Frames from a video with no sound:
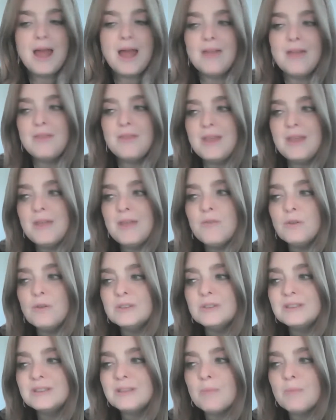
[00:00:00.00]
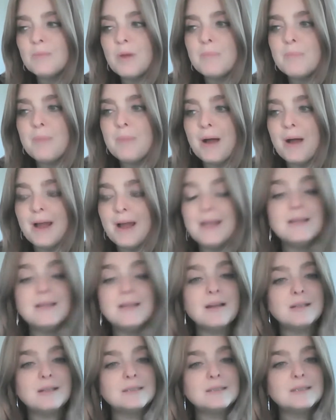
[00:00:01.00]
and the evil is somewhat behind
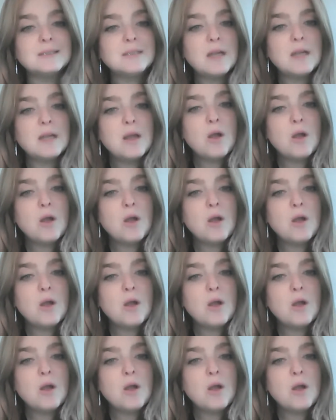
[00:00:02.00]
us,